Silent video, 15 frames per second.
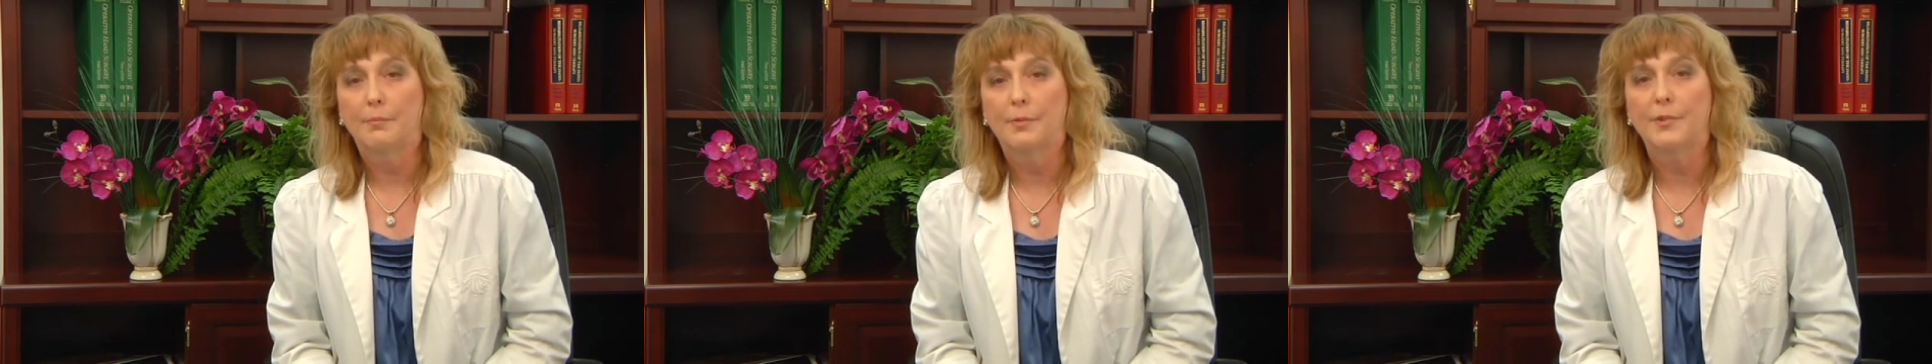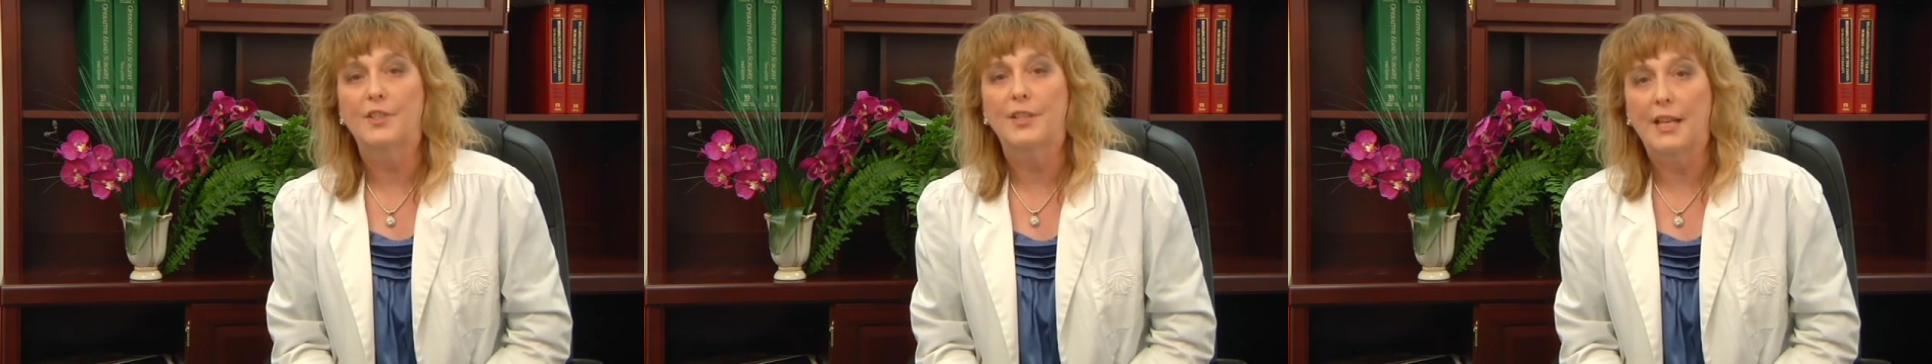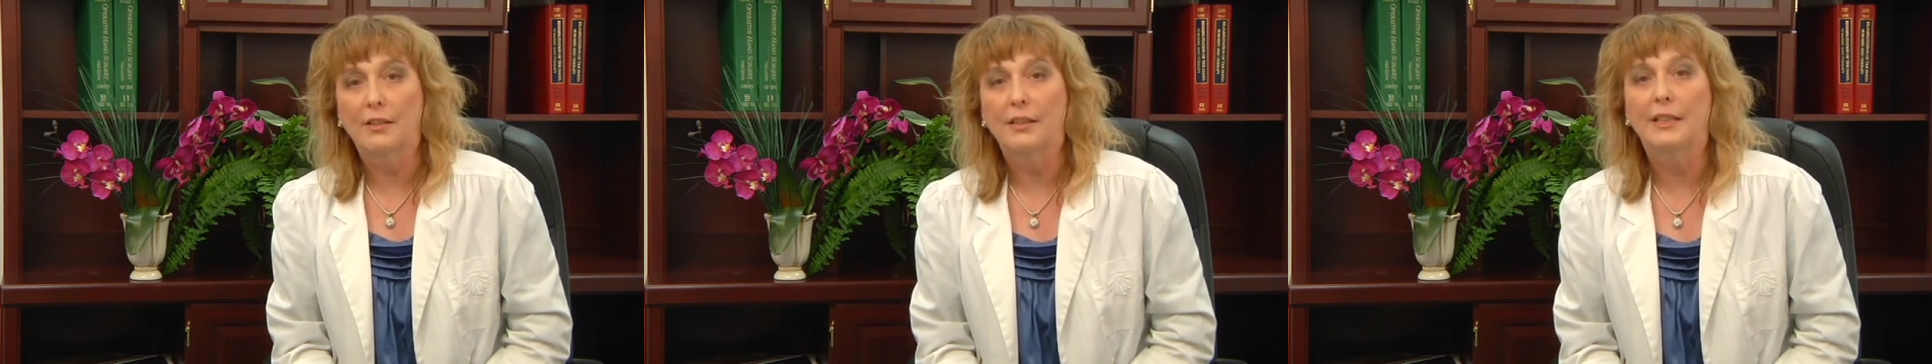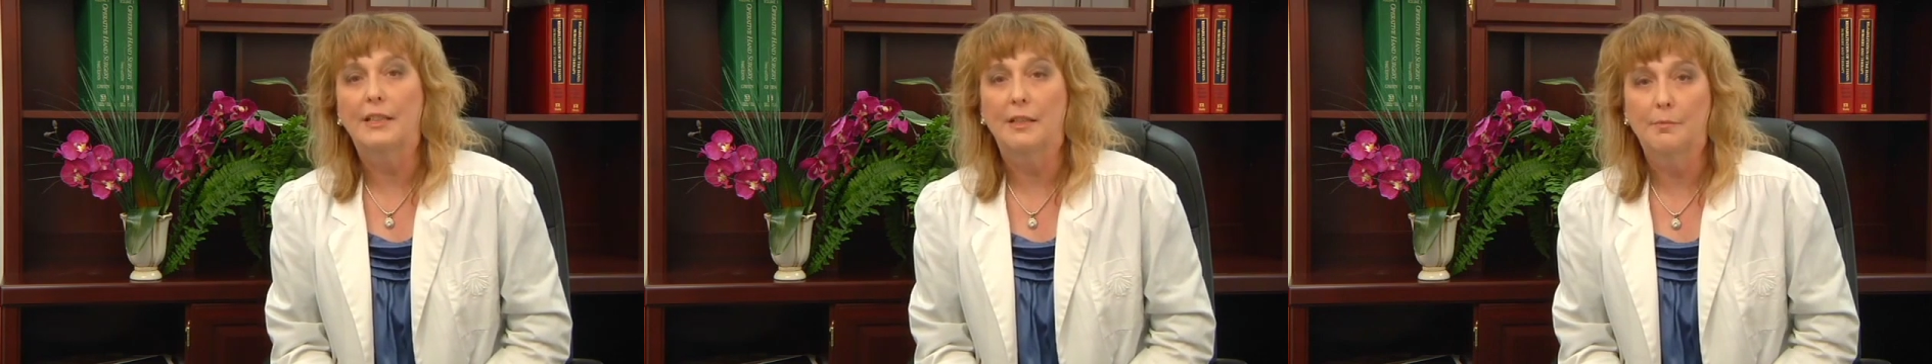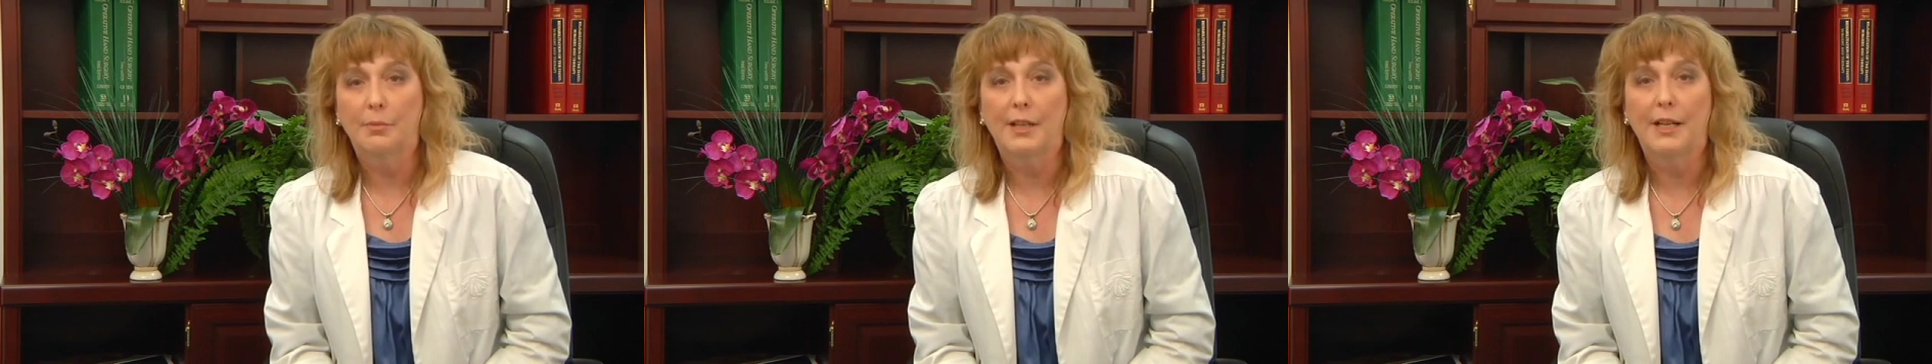saline
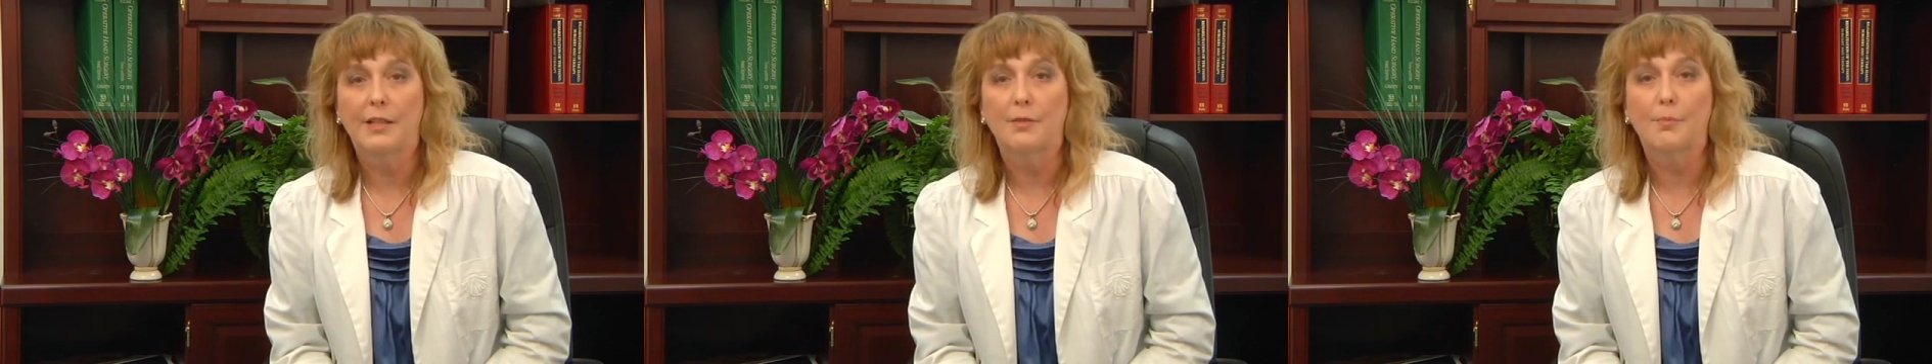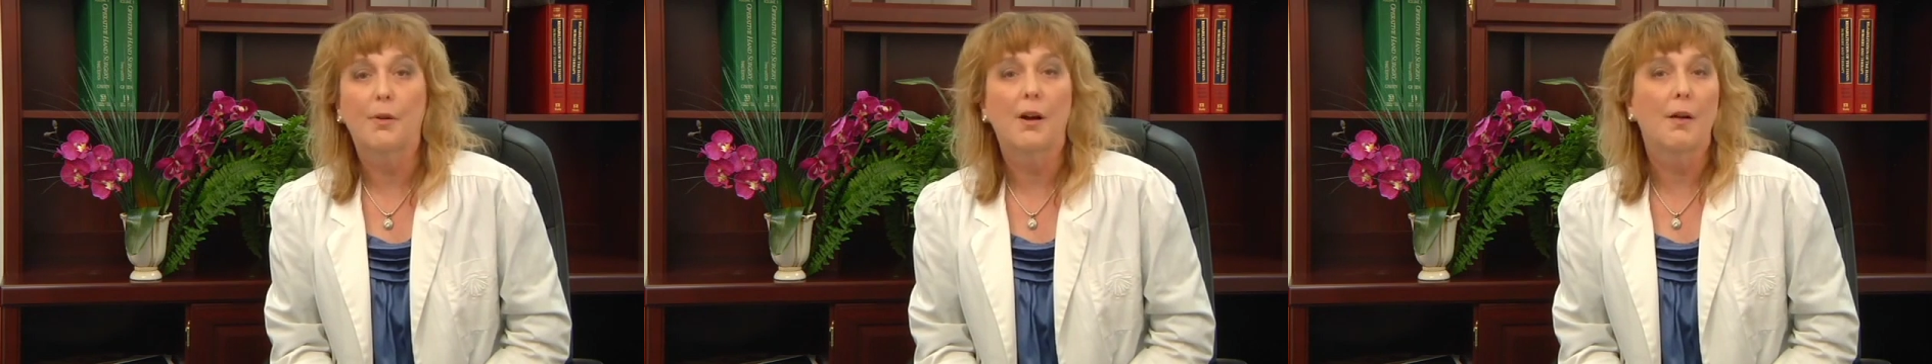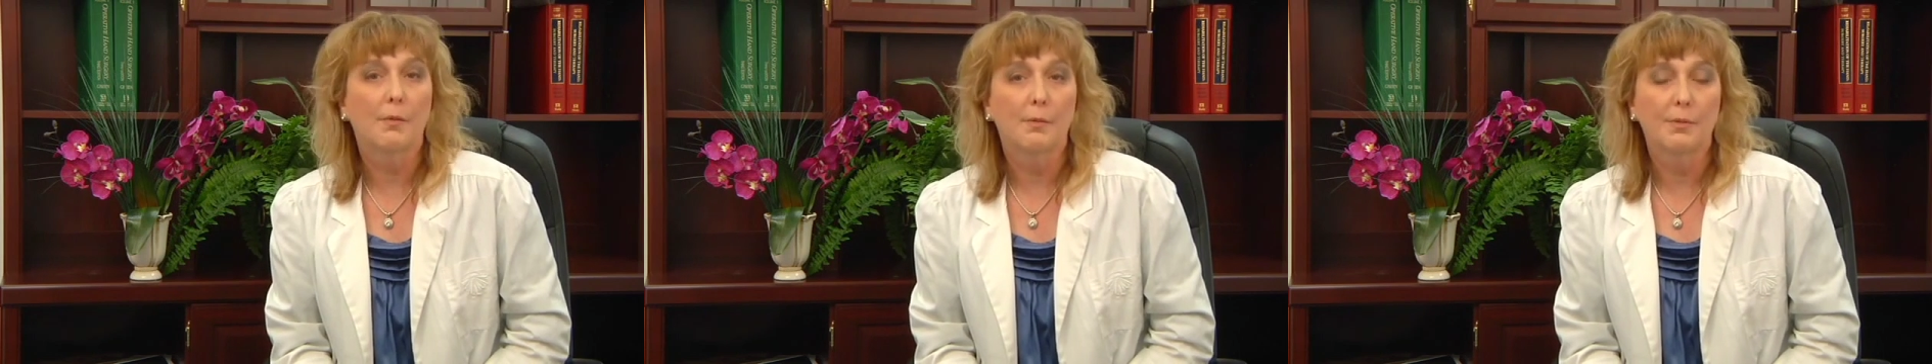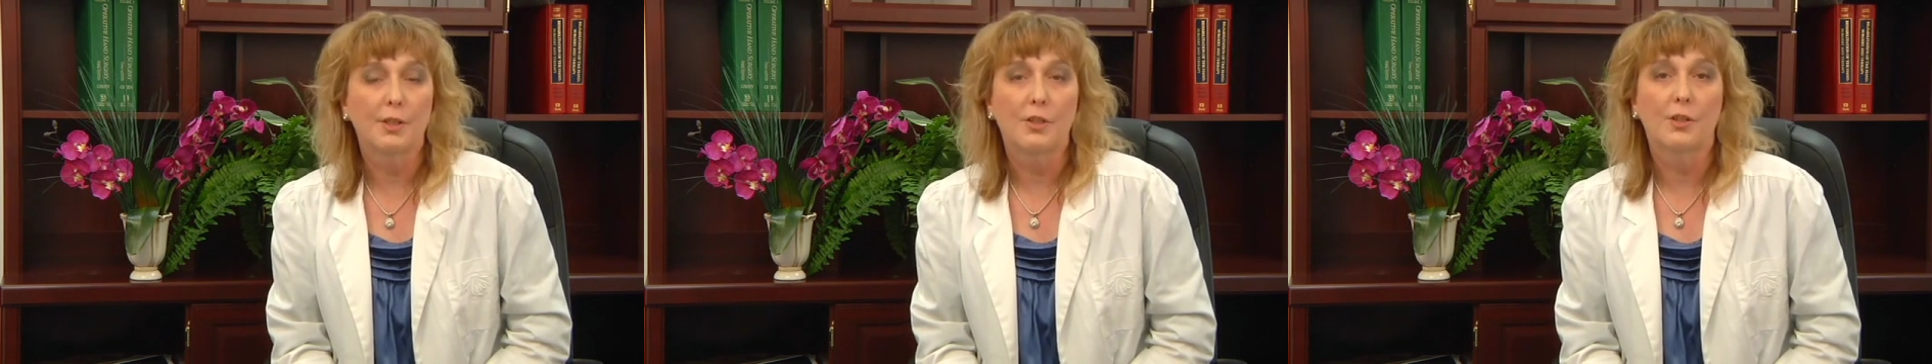implants probably